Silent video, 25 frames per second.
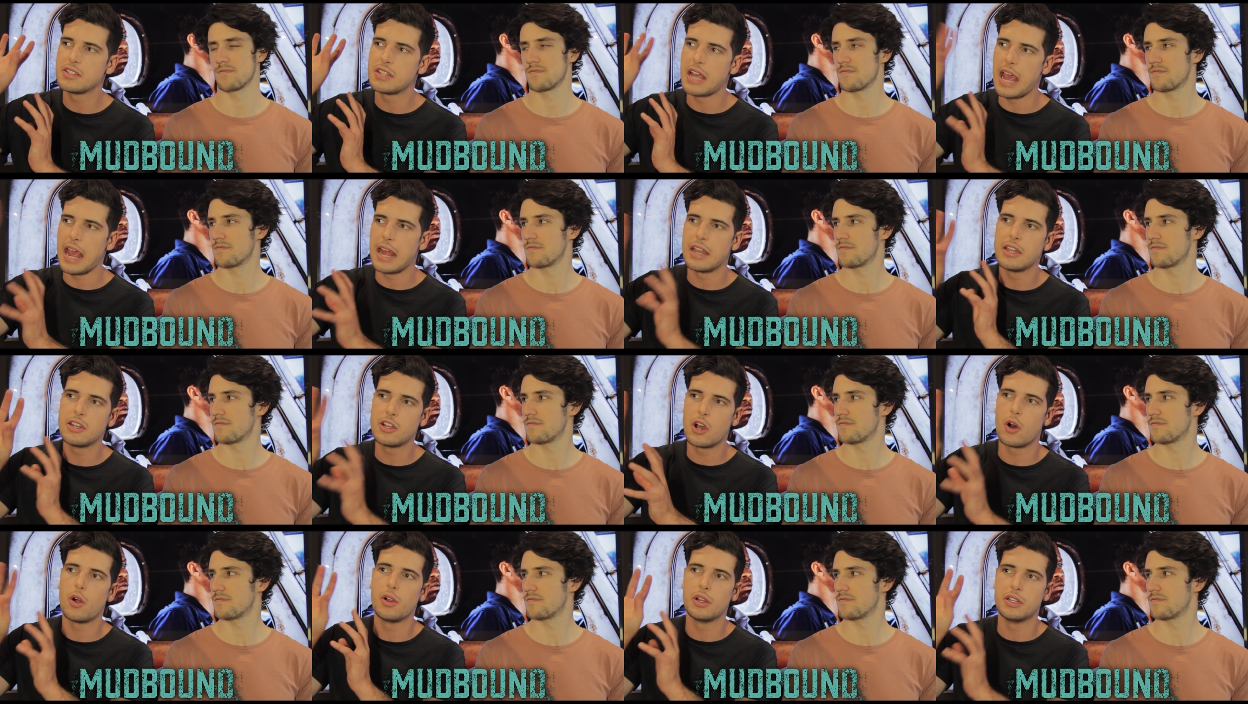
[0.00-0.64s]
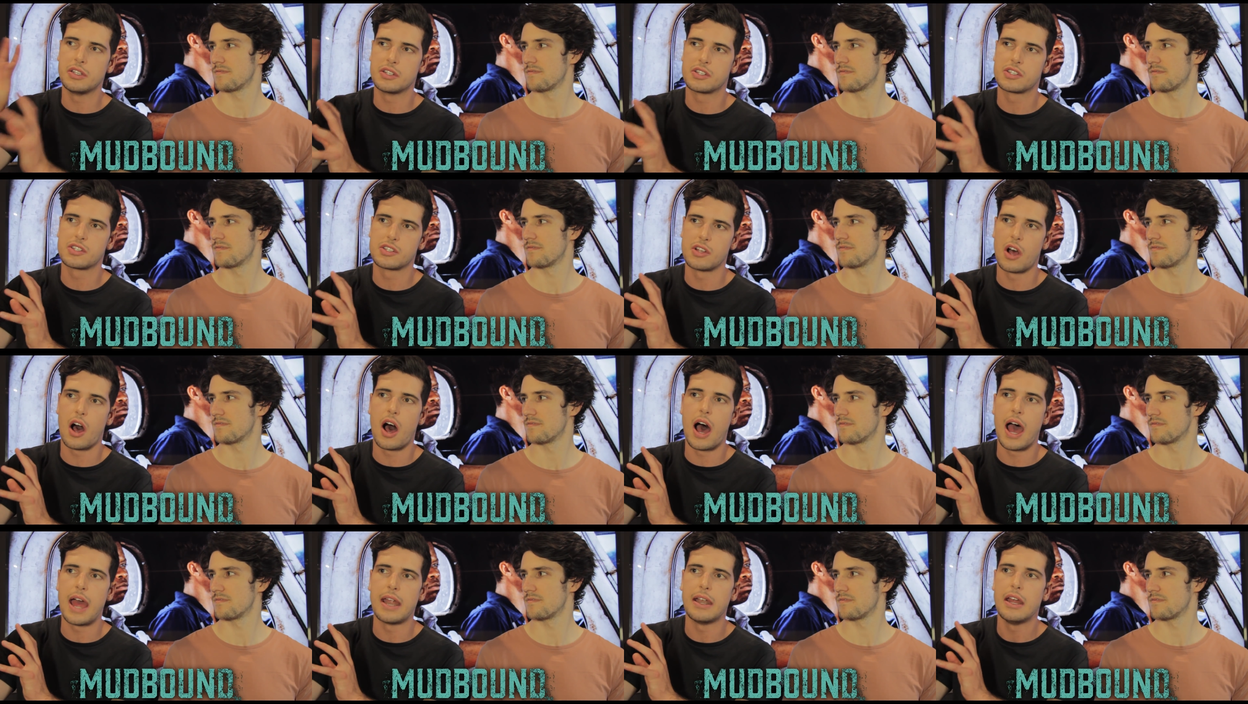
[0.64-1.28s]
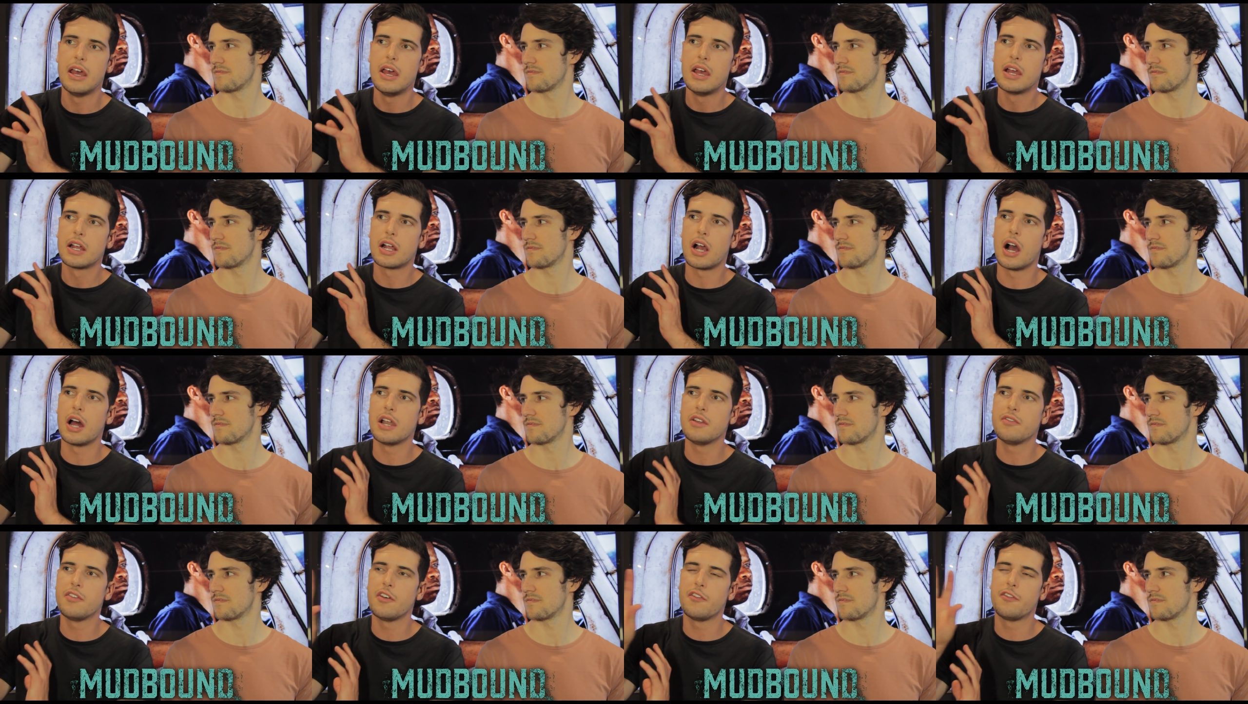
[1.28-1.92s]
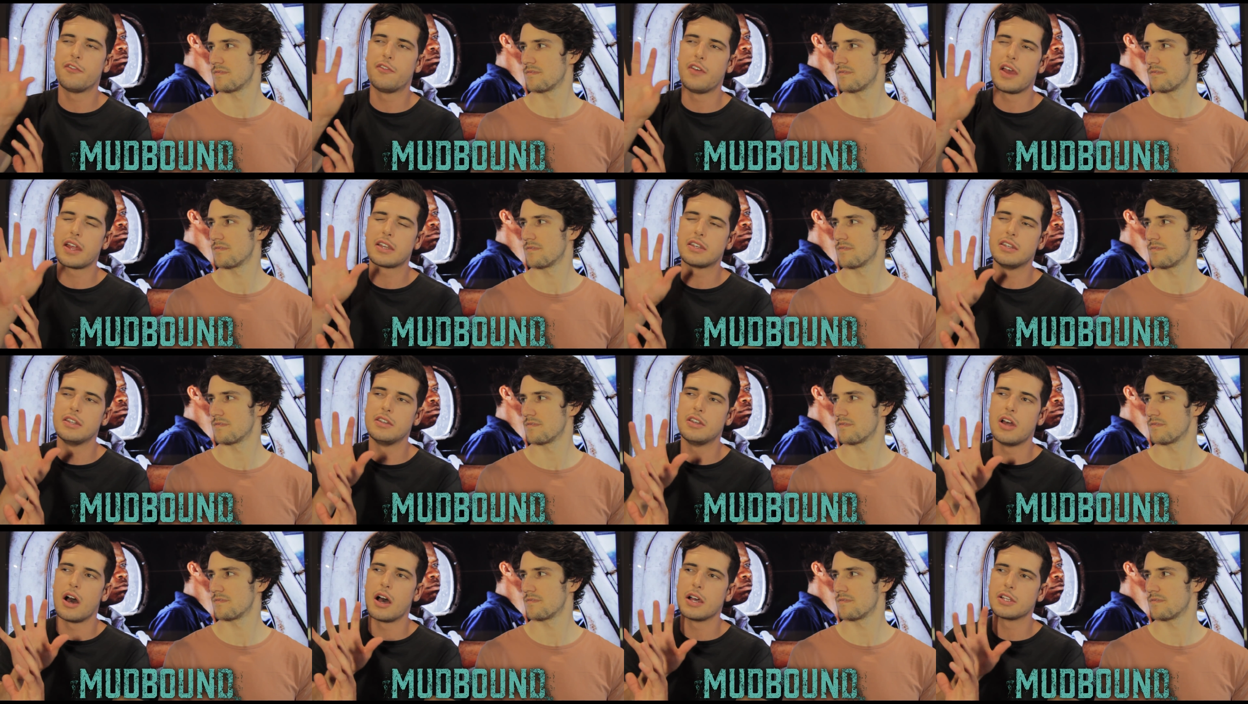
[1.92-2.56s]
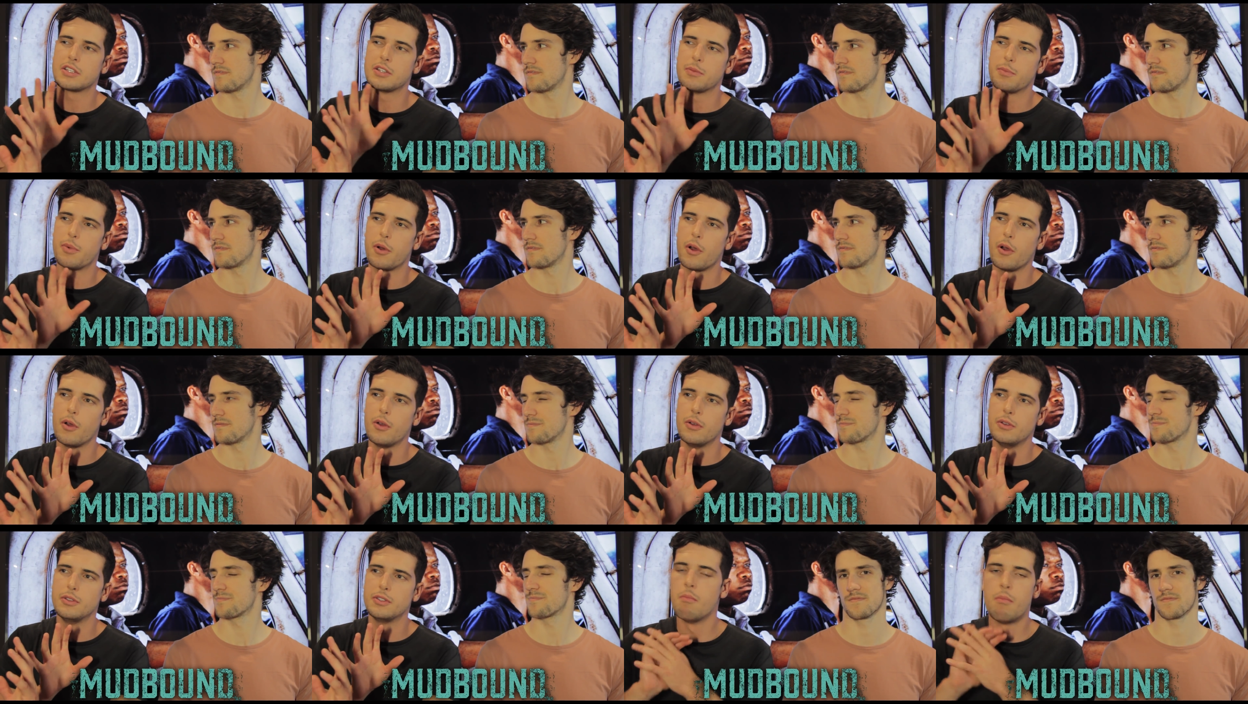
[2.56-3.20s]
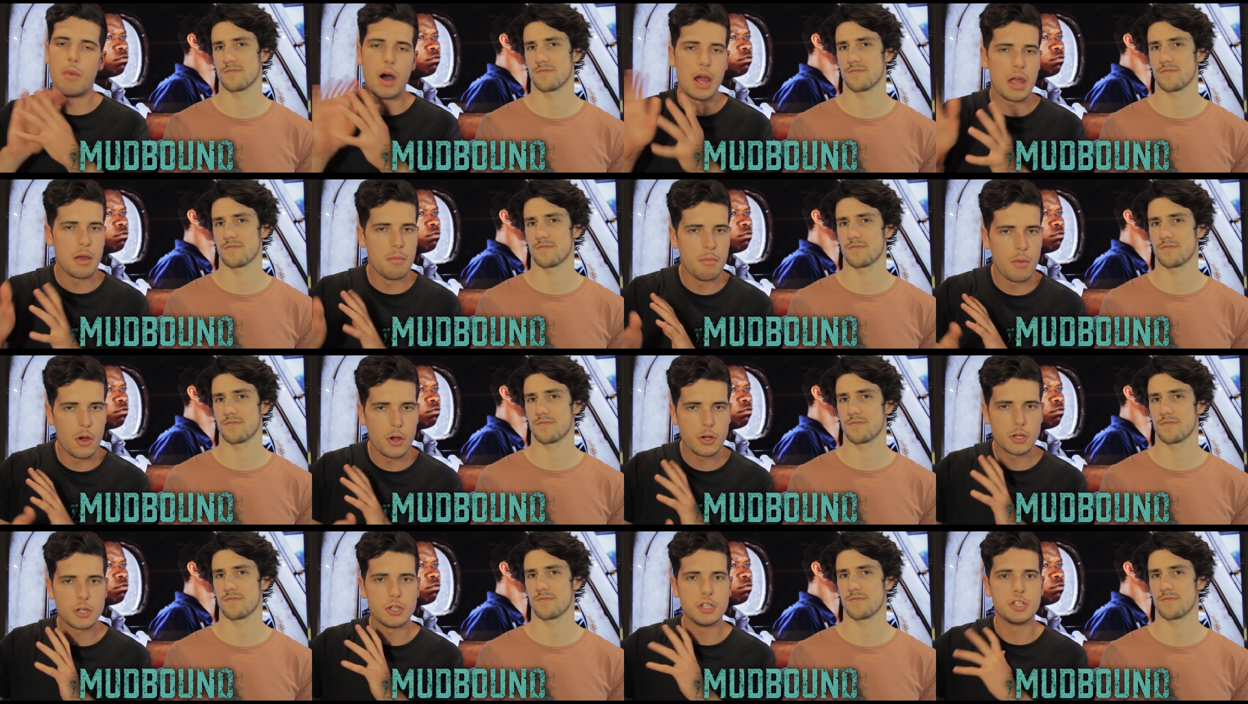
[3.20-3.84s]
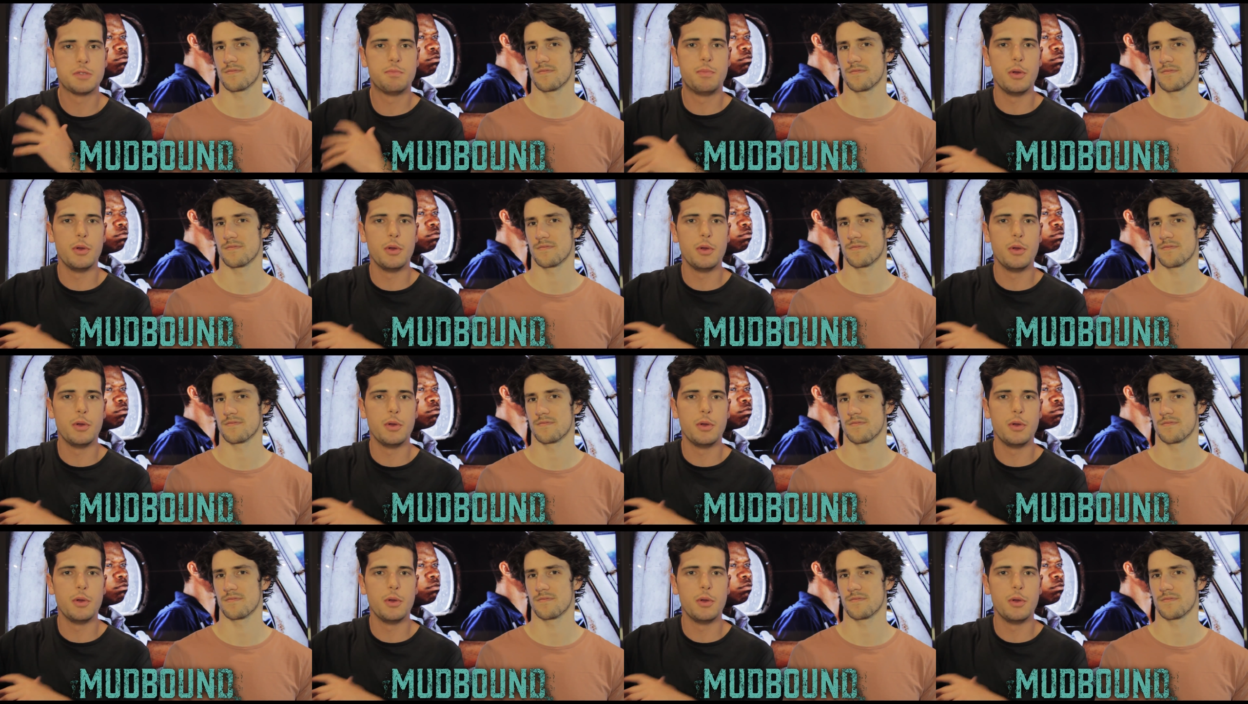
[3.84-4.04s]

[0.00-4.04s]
Speaker 1: this end goal in sight kind of affected, I suppose, my emotions